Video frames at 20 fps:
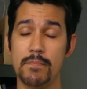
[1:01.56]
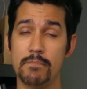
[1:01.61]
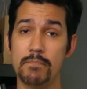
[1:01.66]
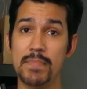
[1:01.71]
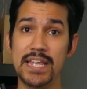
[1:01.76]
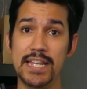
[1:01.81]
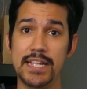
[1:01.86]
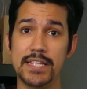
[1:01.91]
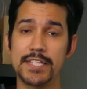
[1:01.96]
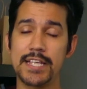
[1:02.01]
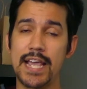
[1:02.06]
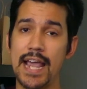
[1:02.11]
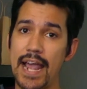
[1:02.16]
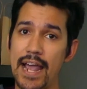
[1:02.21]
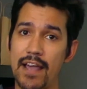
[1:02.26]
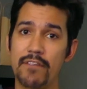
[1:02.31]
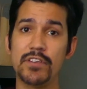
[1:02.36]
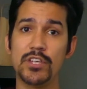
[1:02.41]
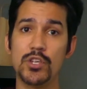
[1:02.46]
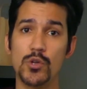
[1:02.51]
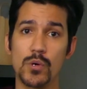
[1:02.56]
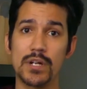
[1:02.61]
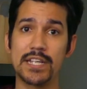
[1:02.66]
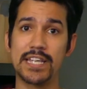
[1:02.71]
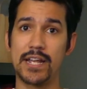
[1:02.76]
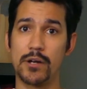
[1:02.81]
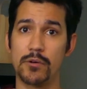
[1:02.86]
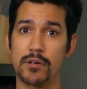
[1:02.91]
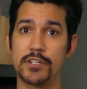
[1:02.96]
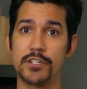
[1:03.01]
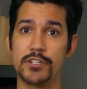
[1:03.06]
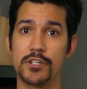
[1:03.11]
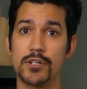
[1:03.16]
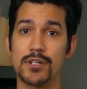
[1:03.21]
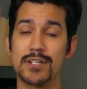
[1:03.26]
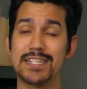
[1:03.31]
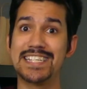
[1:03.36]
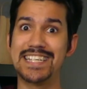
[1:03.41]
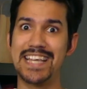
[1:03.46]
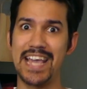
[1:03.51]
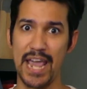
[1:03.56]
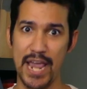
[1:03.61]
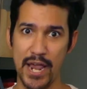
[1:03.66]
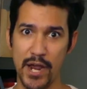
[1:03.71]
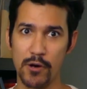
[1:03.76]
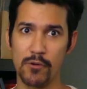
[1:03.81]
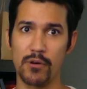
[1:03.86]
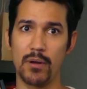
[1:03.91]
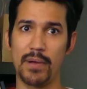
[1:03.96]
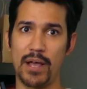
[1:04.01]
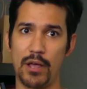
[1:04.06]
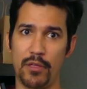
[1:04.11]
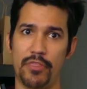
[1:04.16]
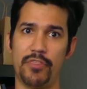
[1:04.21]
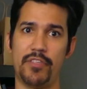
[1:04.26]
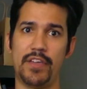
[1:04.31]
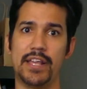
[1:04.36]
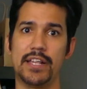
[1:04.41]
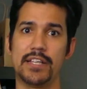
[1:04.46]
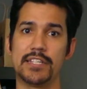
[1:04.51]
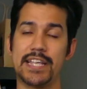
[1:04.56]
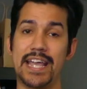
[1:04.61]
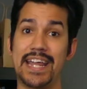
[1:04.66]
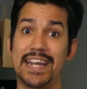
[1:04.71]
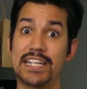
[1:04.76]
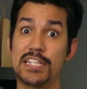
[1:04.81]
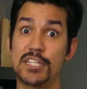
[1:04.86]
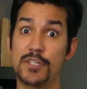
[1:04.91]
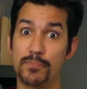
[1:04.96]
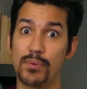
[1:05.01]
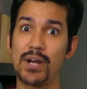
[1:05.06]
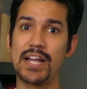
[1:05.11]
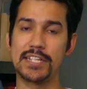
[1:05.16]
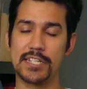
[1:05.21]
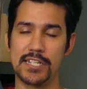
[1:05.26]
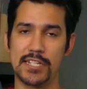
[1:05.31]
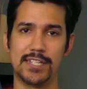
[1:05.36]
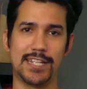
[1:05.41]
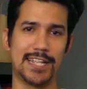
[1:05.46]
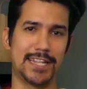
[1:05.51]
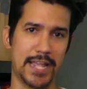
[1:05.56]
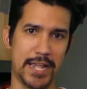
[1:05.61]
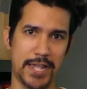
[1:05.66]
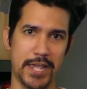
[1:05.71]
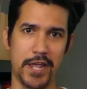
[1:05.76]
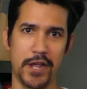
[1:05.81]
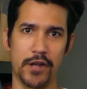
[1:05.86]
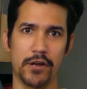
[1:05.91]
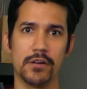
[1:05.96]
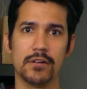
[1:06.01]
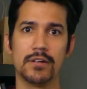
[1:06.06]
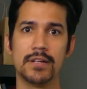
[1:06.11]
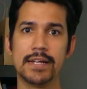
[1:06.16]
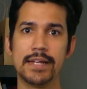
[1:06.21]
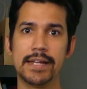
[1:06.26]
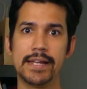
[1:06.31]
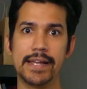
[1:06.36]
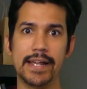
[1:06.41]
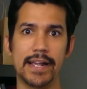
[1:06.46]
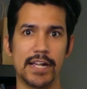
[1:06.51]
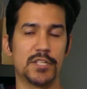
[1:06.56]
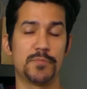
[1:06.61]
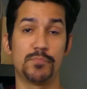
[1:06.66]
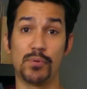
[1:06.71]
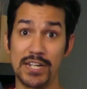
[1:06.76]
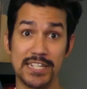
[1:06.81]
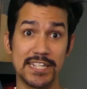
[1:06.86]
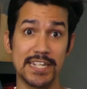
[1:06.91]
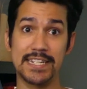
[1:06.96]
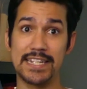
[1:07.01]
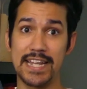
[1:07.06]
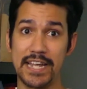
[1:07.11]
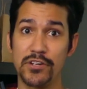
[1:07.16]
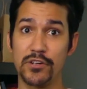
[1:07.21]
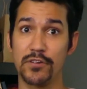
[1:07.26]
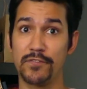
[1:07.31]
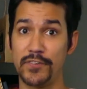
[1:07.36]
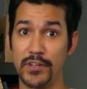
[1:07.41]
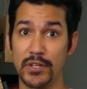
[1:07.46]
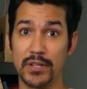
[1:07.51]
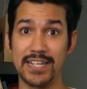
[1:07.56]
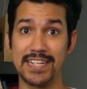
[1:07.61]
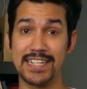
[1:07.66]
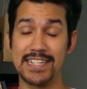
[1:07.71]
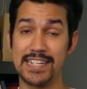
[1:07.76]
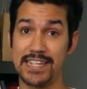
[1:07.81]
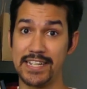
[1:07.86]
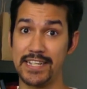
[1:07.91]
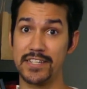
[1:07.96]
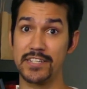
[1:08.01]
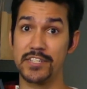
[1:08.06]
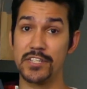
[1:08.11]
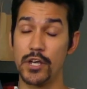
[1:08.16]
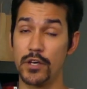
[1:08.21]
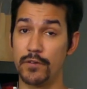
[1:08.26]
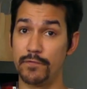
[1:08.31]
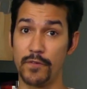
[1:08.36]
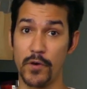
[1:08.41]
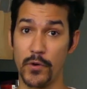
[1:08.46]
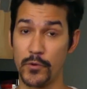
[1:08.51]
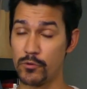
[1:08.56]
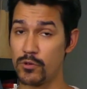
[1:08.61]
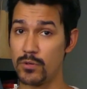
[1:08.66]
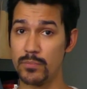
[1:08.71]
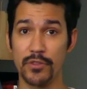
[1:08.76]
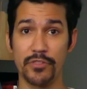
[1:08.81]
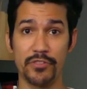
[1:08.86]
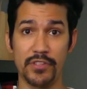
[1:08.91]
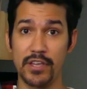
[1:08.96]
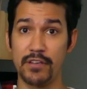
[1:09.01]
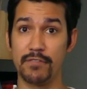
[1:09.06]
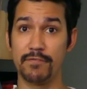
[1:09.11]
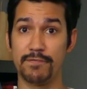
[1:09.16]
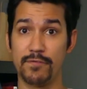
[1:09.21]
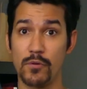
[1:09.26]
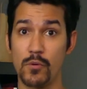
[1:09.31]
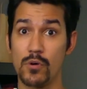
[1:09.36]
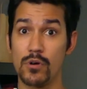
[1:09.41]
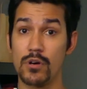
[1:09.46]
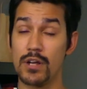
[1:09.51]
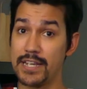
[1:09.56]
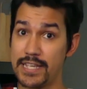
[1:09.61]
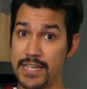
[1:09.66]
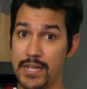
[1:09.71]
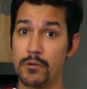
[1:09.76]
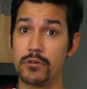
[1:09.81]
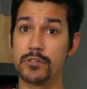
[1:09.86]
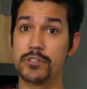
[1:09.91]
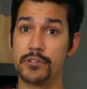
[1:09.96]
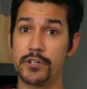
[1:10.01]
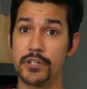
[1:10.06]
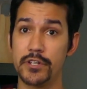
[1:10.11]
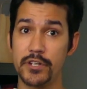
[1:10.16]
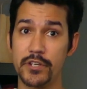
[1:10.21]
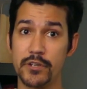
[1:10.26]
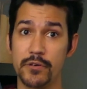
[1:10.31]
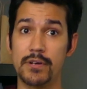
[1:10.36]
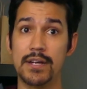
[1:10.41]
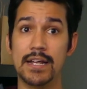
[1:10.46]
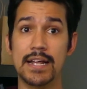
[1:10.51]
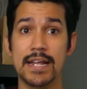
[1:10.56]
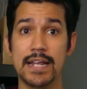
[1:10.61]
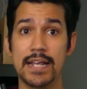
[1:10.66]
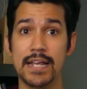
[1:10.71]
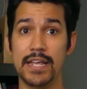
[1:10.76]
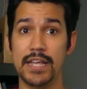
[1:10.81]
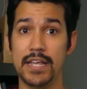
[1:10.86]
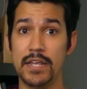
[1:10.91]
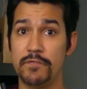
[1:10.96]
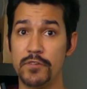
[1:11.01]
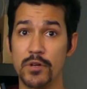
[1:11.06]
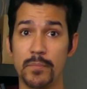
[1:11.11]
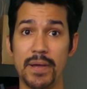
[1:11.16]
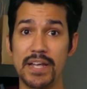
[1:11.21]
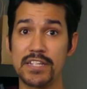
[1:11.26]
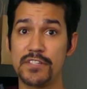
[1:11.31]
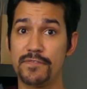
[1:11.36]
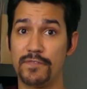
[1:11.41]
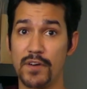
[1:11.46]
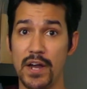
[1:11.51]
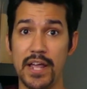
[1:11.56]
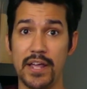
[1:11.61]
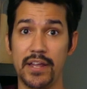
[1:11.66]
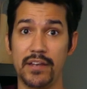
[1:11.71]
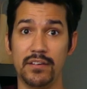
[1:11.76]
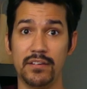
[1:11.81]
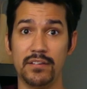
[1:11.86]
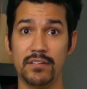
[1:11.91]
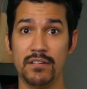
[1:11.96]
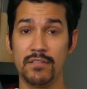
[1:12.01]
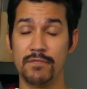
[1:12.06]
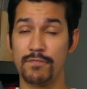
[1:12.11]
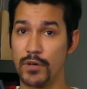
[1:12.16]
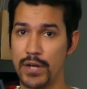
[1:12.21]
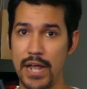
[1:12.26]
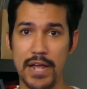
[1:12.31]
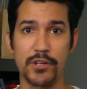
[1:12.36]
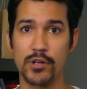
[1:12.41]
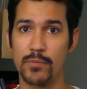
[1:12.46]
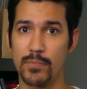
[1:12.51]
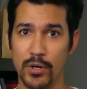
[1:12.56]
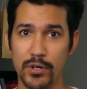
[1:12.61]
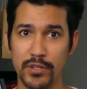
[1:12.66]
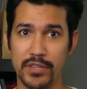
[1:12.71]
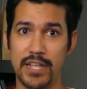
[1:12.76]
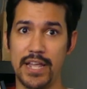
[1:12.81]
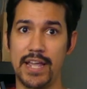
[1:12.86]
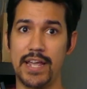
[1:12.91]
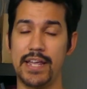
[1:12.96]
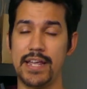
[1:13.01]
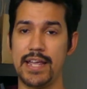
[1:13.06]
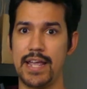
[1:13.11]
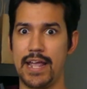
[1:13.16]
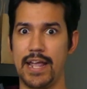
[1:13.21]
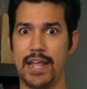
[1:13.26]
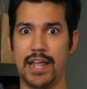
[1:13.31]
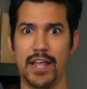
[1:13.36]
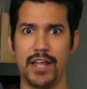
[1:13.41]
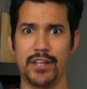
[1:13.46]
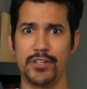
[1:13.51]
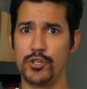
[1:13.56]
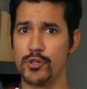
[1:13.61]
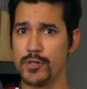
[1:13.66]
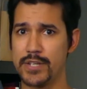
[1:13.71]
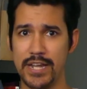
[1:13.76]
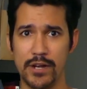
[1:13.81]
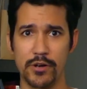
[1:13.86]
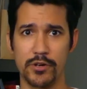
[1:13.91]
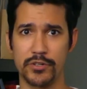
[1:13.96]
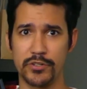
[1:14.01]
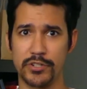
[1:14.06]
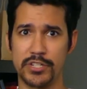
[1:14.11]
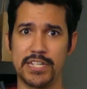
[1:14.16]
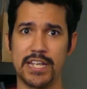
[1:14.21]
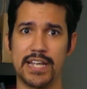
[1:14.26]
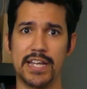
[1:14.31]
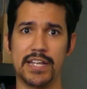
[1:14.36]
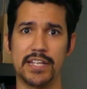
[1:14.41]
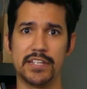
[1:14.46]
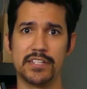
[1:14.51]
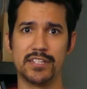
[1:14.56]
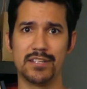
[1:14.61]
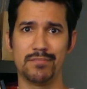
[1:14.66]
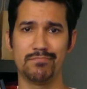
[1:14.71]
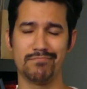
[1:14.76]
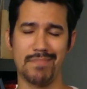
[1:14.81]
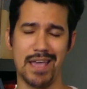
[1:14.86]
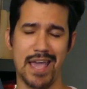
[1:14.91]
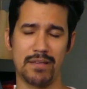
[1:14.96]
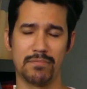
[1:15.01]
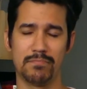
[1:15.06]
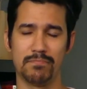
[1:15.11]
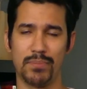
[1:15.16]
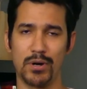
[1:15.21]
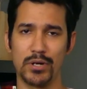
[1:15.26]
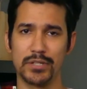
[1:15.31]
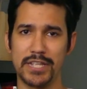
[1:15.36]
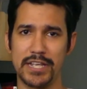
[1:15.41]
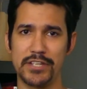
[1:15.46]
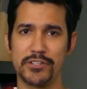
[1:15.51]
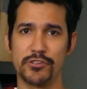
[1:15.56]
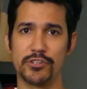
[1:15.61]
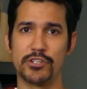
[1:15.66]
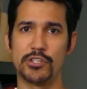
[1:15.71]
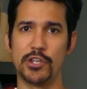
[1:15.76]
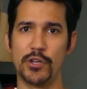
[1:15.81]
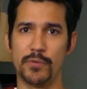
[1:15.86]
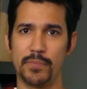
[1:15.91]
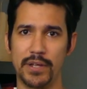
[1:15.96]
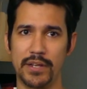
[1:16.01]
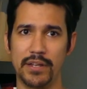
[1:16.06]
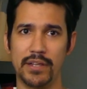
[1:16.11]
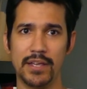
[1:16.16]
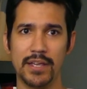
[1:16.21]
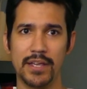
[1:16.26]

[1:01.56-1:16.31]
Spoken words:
means having your character care about things and express that they care. Expressing tender feelings is a vulnerable thing for a character to do. If your best friend forgot your birthday and your character says, "Meh, birthdays are stupid,"